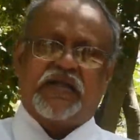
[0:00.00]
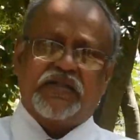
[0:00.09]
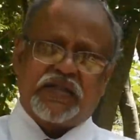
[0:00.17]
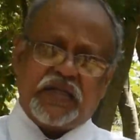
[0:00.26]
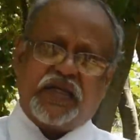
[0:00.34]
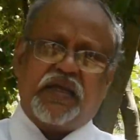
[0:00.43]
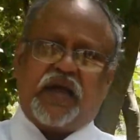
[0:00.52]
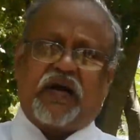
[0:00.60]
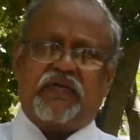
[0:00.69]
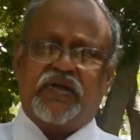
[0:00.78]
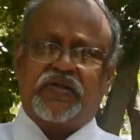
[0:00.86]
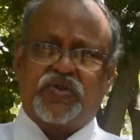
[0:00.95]
See,
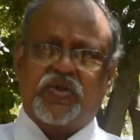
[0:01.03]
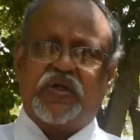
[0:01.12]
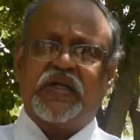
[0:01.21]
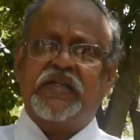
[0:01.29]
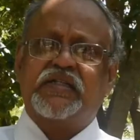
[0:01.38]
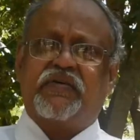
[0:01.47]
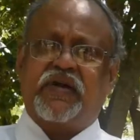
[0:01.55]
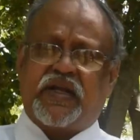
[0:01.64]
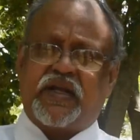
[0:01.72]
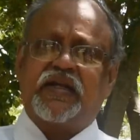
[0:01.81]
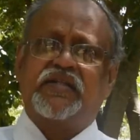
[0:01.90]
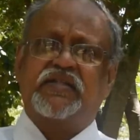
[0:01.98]
our students, our
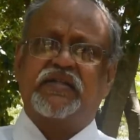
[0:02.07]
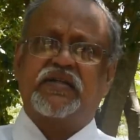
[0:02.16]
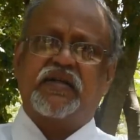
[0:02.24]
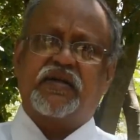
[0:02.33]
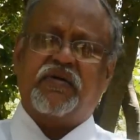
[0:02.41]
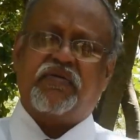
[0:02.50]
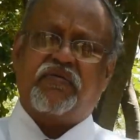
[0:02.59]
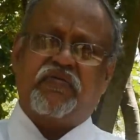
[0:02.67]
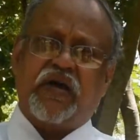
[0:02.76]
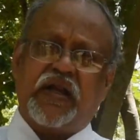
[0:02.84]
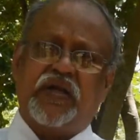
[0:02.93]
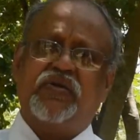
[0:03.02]
kids
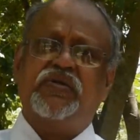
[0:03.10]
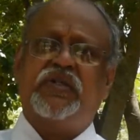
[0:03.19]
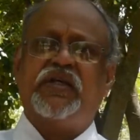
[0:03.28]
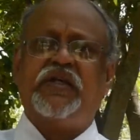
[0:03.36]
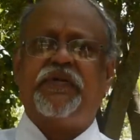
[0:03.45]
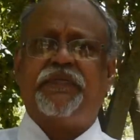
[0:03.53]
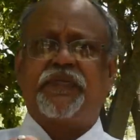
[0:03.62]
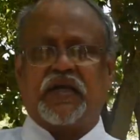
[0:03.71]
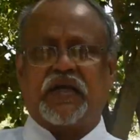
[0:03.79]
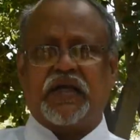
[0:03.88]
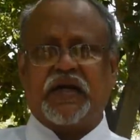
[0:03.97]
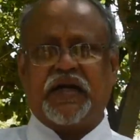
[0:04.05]
value the
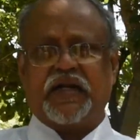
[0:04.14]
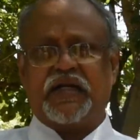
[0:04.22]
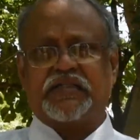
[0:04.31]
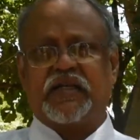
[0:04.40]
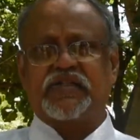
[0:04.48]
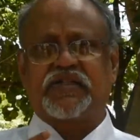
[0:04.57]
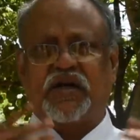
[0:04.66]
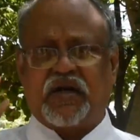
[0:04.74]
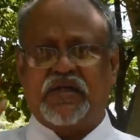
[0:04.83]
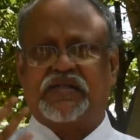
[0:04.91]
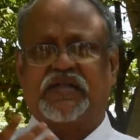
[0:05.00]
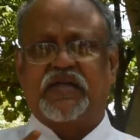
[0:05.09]
cricketers as
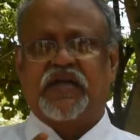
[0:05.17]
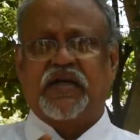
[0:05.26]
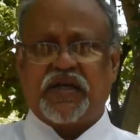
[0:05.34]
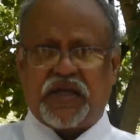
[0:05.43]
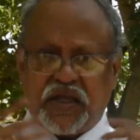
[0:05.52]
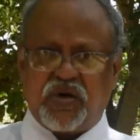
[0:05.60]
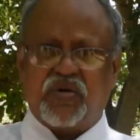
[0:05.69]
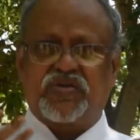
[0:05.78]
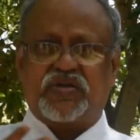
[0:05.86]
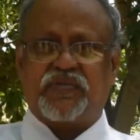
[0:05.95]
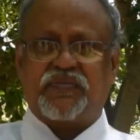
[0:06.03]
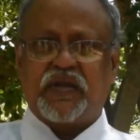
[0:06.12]
gods,
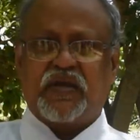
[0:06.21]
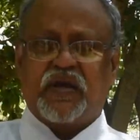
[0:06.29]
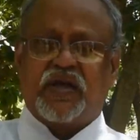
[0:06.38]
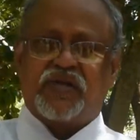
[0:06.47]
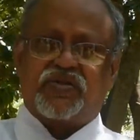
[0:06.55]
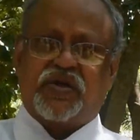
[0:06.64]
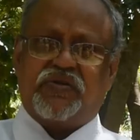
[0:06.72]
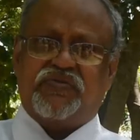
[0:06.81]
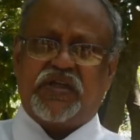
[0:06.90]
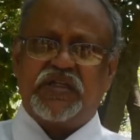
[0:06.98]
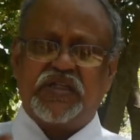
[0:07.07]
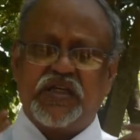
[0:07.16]
heroes. So if
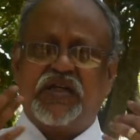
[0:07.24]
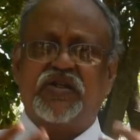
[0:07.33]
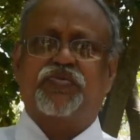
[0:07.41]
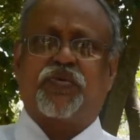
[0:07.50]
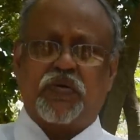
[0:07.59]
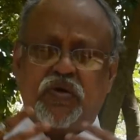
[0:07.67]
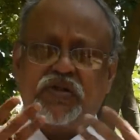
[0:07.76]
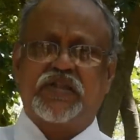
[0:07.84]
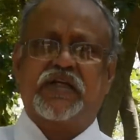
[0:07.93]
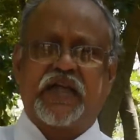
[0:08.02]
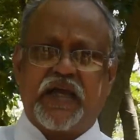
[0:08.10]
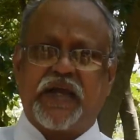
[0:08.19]
these heroes promote
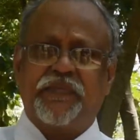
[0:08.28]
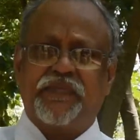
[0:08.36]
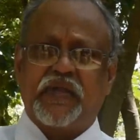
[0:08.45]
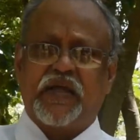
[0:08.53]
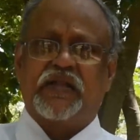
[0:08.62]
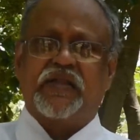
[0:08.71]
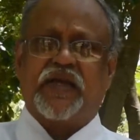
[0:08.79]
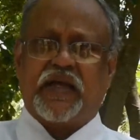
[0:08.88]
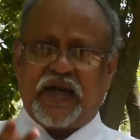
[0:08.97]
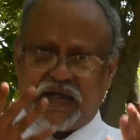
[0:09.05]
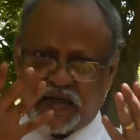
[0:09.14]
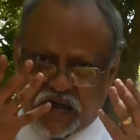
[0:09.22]
that game, they
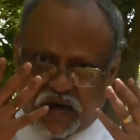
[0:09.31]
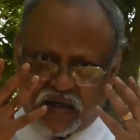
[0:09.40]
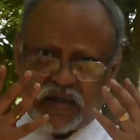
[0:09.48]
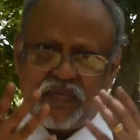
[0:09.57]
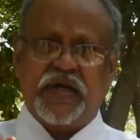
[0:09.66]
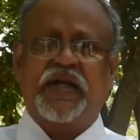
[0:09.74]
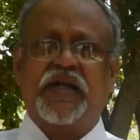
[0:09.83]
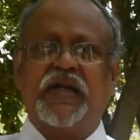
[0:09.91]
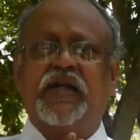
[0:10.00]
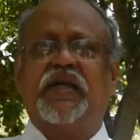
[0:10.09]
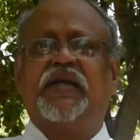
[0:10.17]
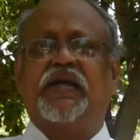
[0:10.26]
get
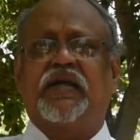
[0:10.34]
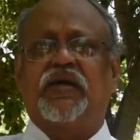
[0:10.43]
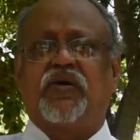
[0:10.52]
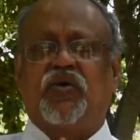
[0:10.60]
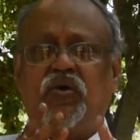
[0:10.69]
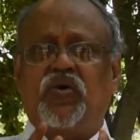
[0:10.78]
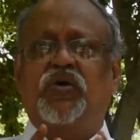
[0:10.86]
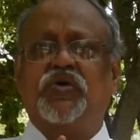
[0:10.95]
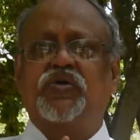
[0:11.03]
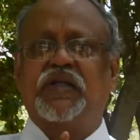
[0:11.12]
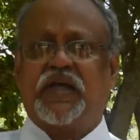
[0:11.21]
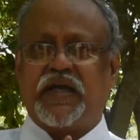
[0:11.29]
automatically hooked
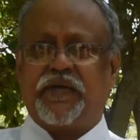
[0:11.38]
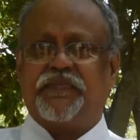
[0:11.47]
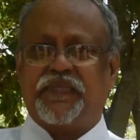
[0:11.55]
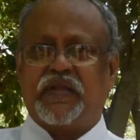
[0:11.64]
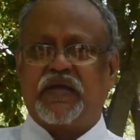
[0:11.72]
to the game.